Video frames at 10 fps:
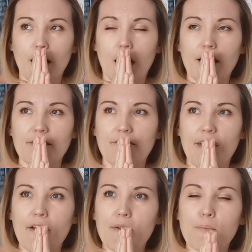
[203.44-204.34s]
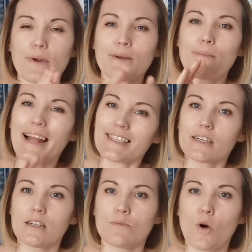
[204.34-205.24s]
on a very
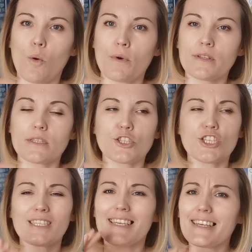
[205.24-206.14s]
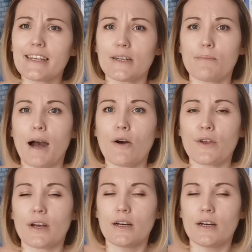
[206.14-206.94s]
pragmatical moment, just thinking about